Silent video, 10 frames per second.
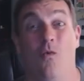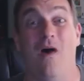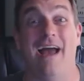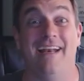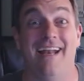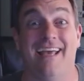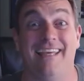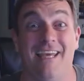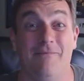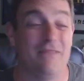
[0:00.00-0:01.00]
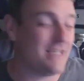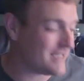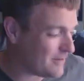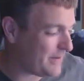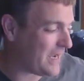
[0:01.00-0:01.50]
Why did I keep
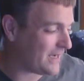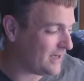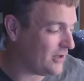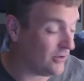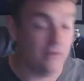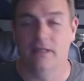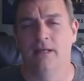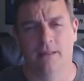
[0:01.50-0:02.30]
this tobacco?